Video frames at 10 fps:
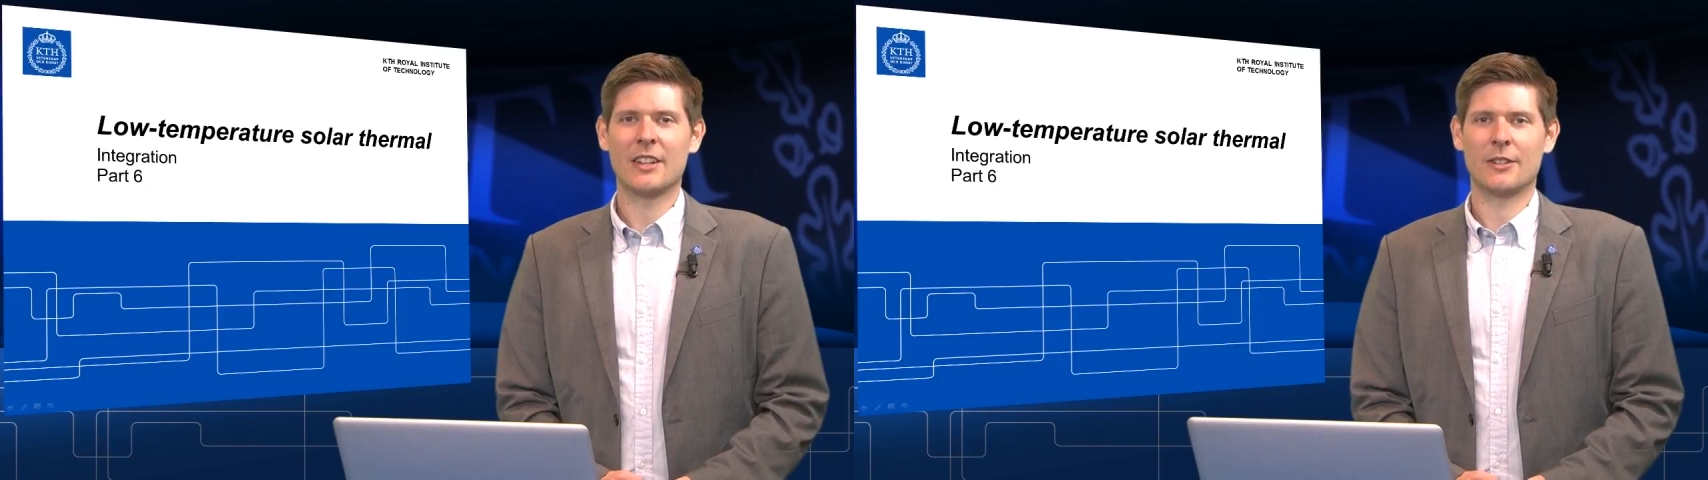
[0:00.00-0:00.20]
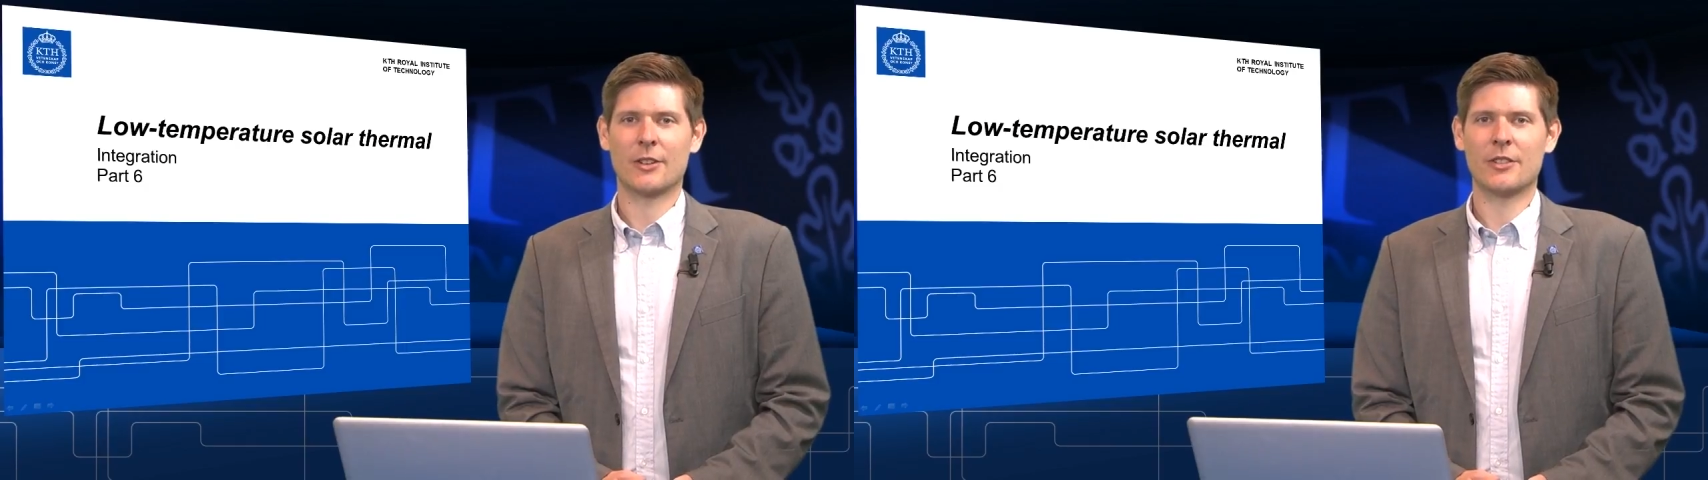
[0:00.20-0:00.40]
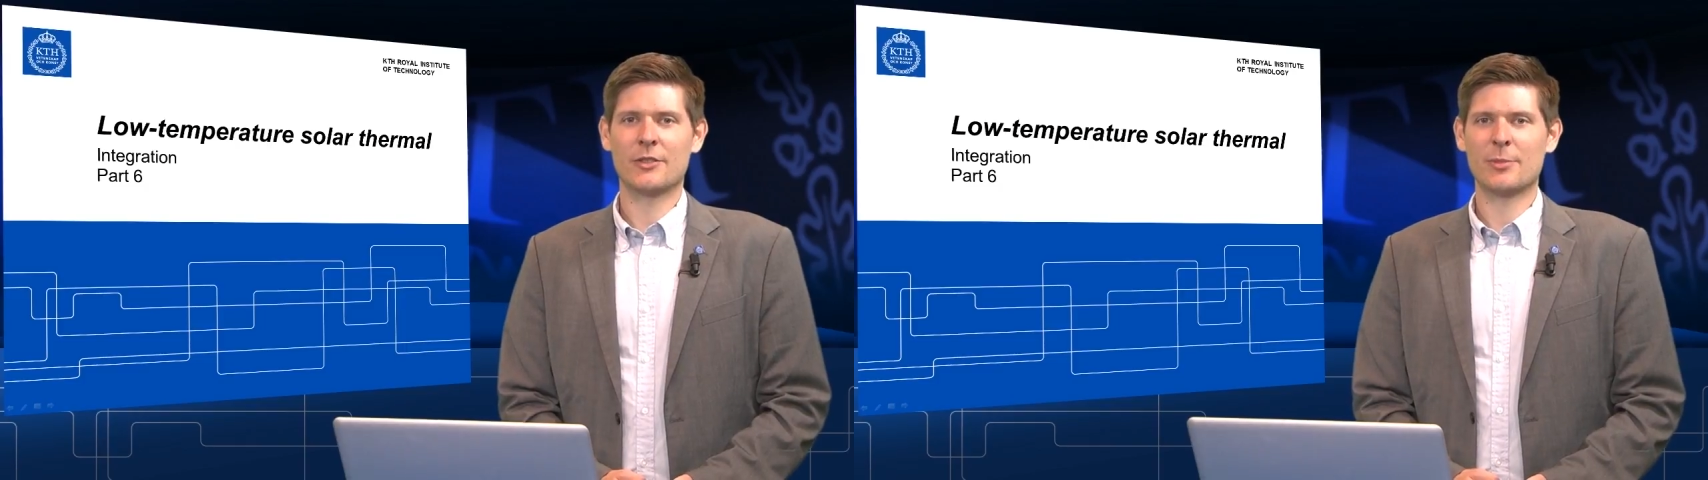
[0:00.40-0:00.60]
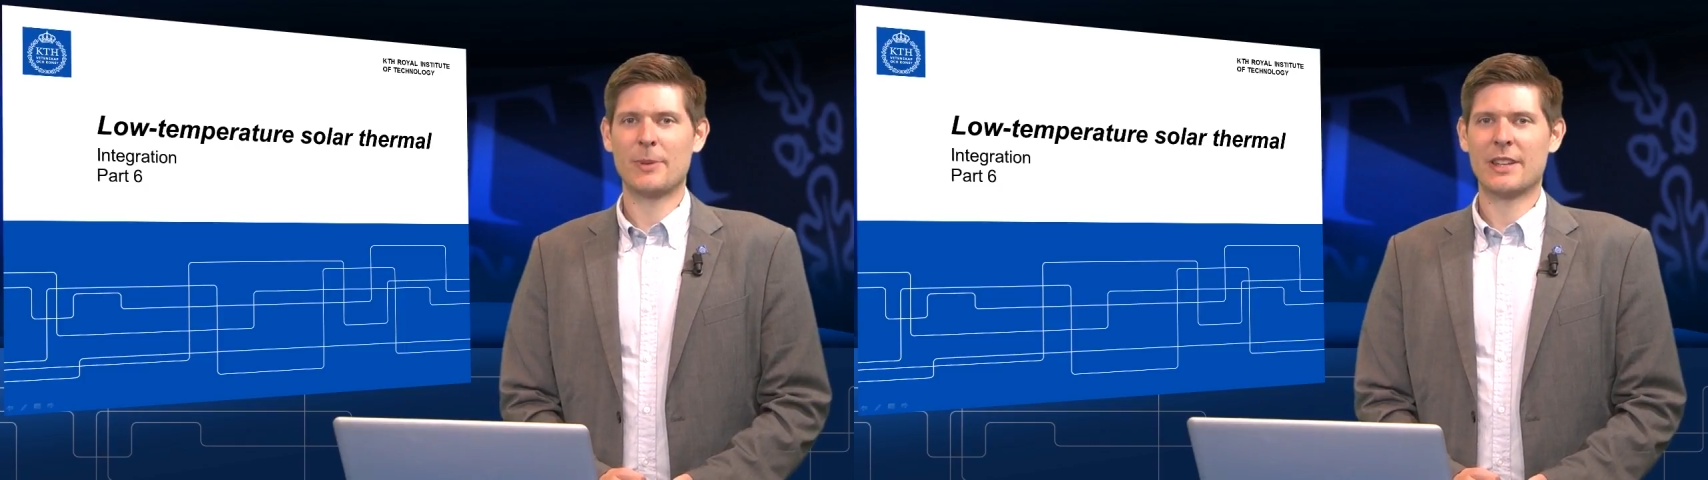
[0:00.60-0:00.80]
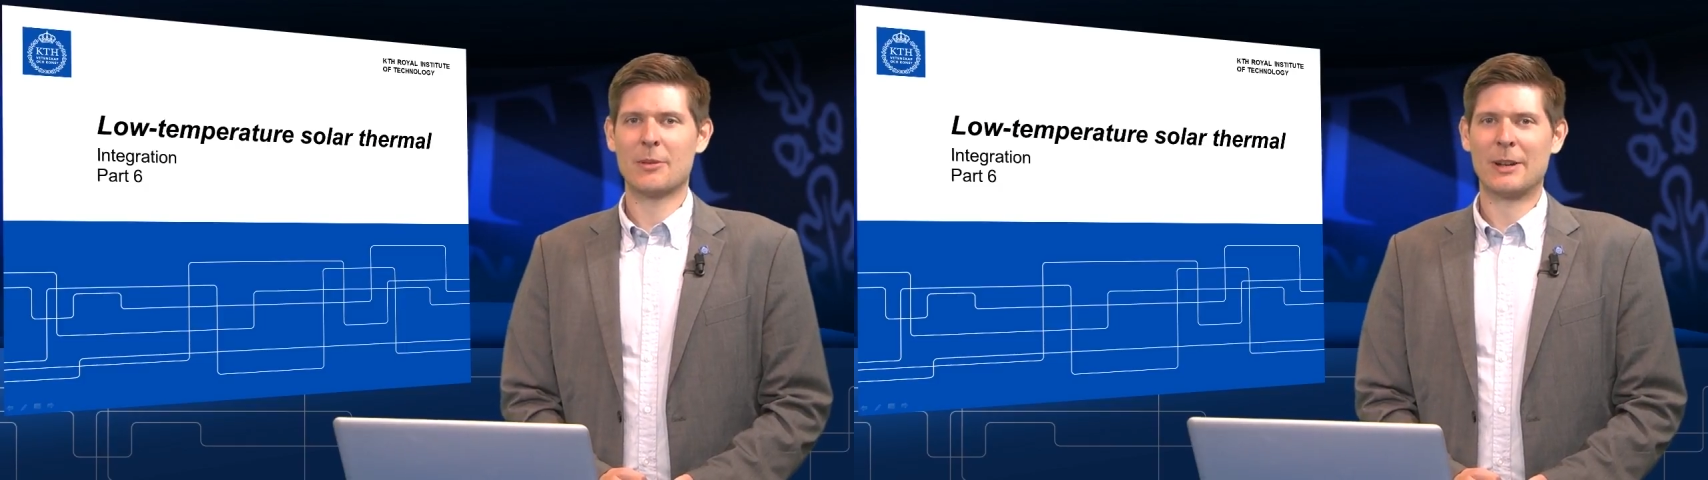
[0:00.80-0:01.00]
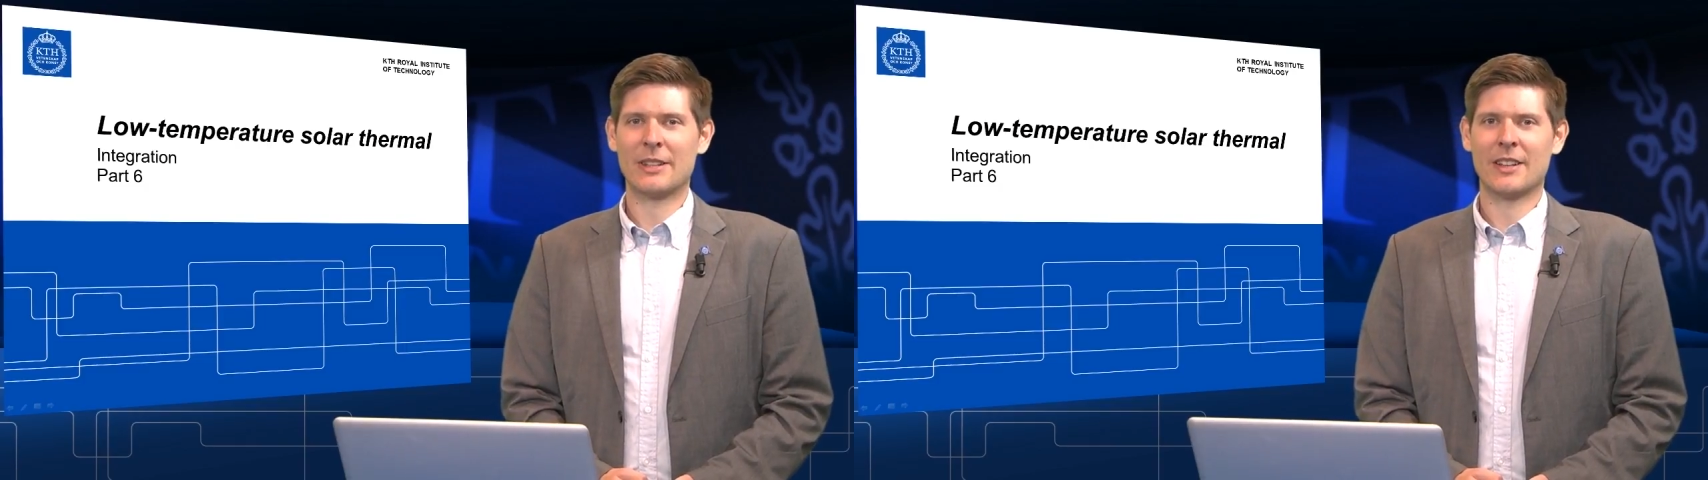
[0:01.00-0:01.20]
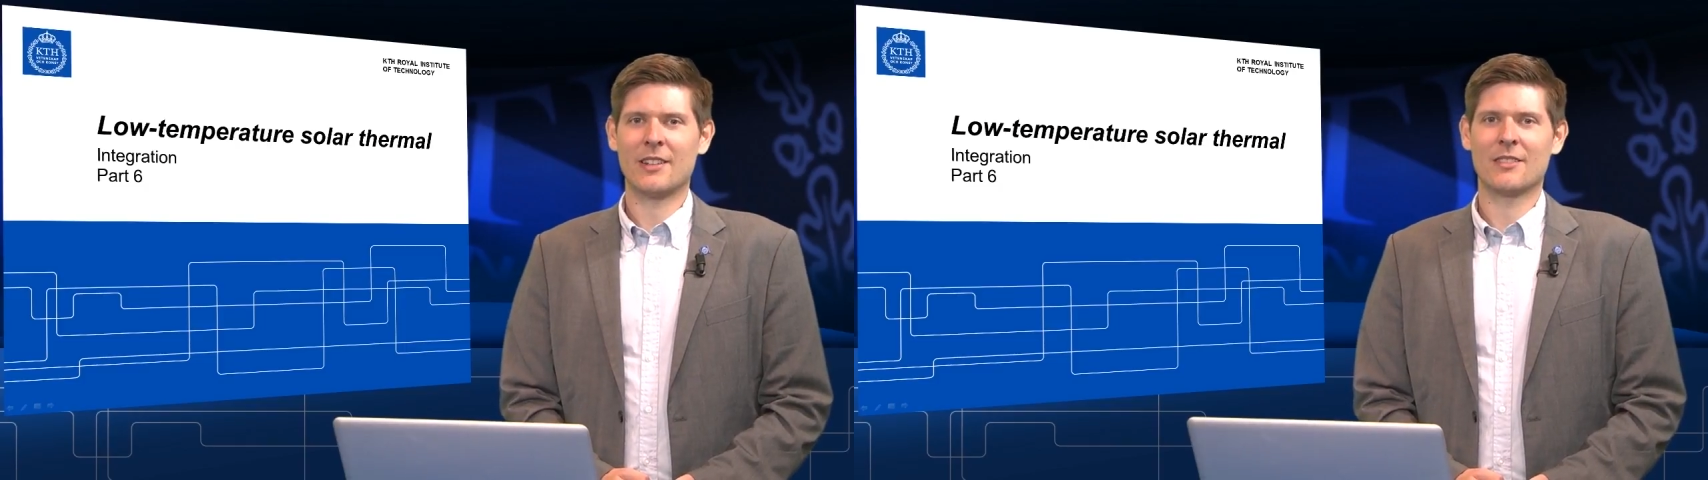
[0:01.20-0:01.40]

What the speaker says: we're going to speak about